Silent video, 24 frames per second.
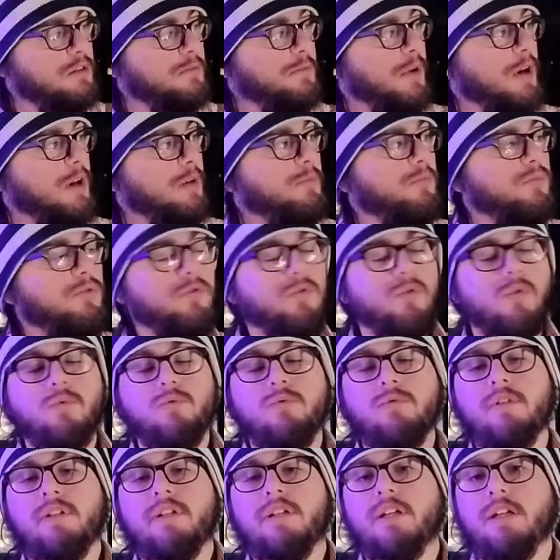to my
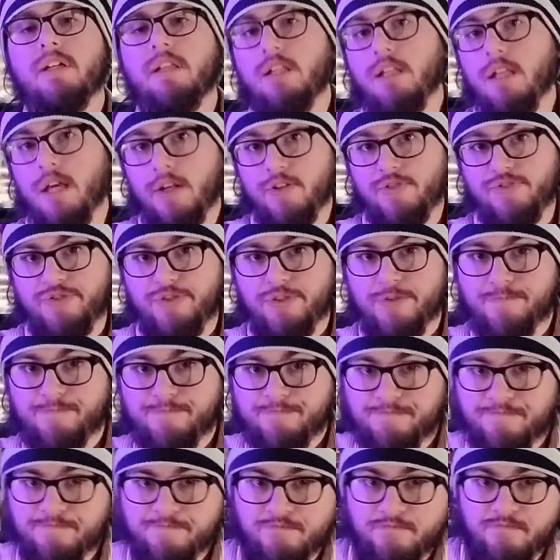Broly
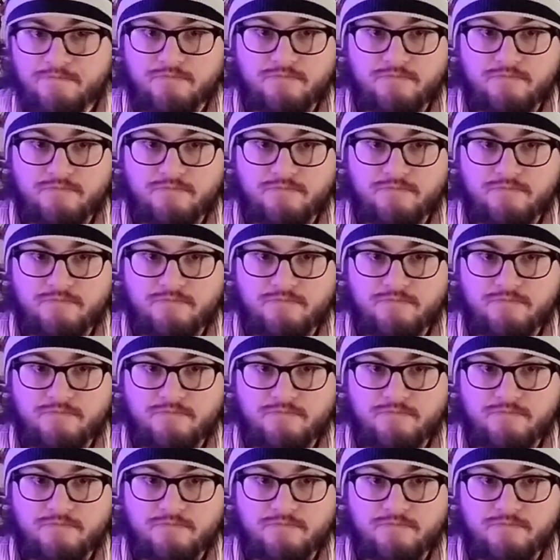collection.